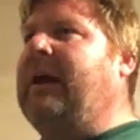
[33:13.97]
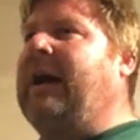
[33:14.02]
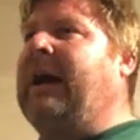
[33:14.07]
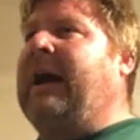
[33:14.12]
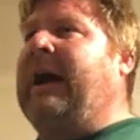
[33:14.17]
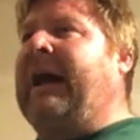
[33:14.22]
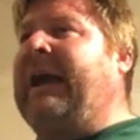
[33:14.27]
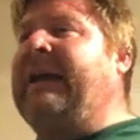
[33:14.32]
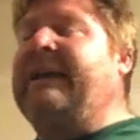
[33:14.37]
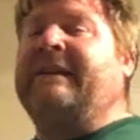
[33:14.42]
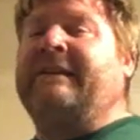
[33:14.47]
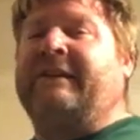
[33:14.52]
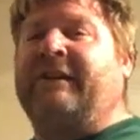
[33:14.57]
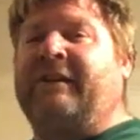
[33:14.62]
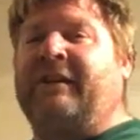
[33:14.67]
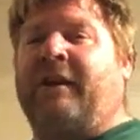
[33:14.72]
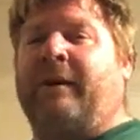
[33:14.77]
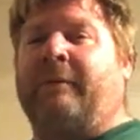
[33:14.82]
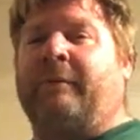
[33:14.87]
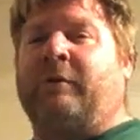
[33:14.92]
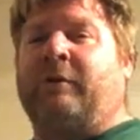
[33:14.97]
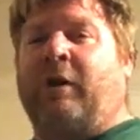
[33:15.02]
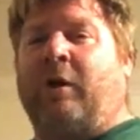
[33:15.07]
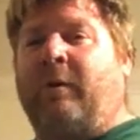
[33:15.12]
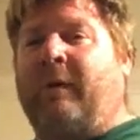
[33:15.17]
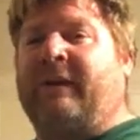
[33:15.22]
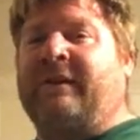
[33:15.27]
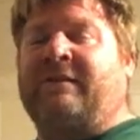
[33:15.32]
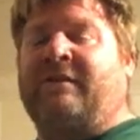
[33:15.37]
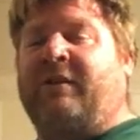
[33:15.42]
I ended up
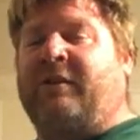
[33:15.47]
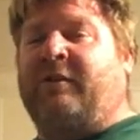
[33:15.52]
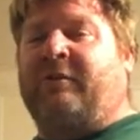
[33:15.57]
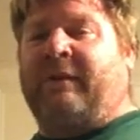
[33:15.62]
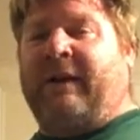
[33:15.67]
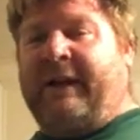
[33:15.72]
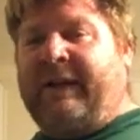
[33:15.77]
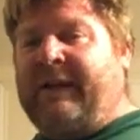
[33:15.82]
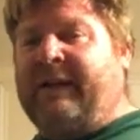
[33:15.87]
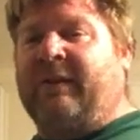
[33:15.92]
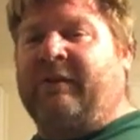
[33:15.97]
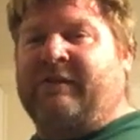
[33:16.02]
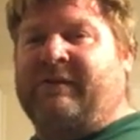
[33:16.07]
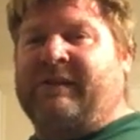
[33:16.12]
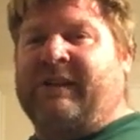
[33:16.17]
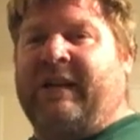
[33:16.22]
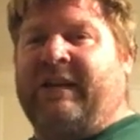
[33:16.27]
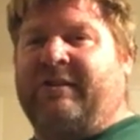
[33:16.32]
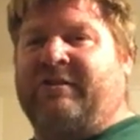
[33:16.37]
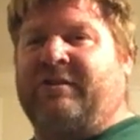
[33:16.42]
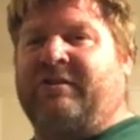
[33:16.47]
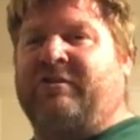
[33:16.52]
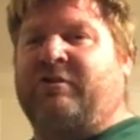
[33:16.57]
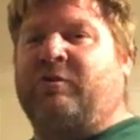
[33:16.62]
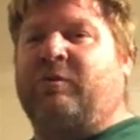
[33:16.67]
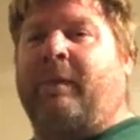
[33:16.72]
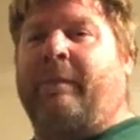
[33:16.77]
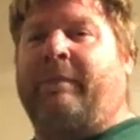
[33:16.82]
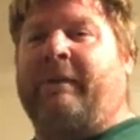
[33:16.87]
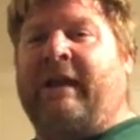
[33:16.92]
going to the radio station
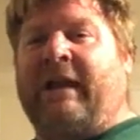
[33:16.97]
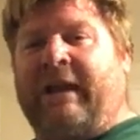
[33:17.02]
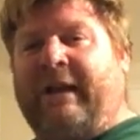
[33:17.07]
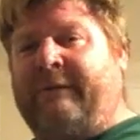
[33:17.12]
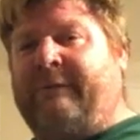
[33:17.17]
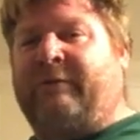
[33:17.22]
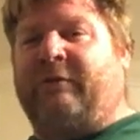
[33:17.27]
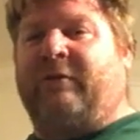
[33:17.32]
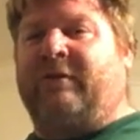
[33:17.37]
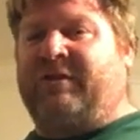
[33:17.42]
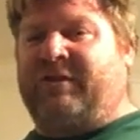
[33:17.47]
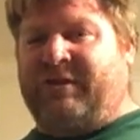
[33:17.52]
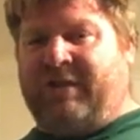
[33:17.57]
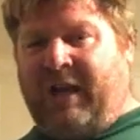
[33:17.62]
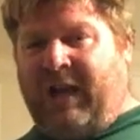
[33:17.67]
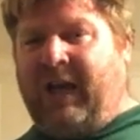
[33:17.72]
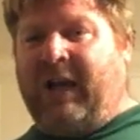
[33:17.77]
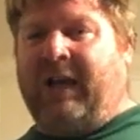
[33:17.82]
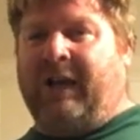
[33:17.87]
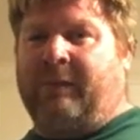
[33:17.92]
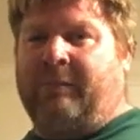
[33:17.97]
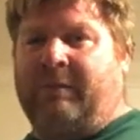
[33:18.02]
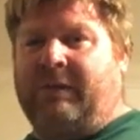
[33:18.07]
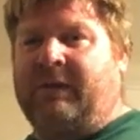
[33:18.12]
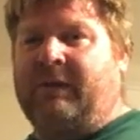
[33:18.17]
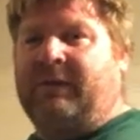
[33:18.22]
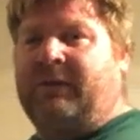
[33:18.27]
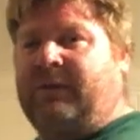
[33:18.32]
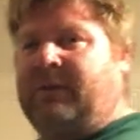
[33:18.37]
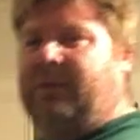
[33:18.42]
to apply for a job
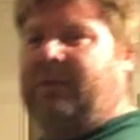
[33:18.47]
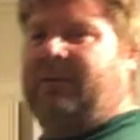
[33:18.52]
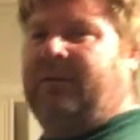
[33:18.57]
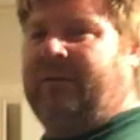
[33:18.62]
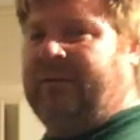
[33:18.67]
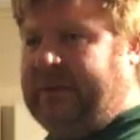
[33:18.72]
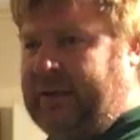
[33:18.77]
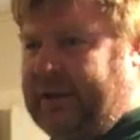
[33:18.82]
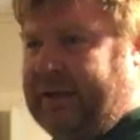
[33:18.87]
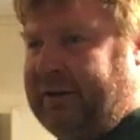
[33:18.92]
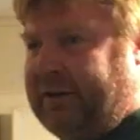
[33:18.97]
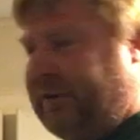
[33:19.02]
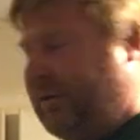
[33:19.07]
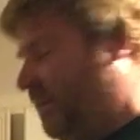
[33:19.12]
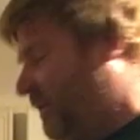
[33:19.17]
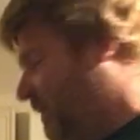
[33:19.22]
there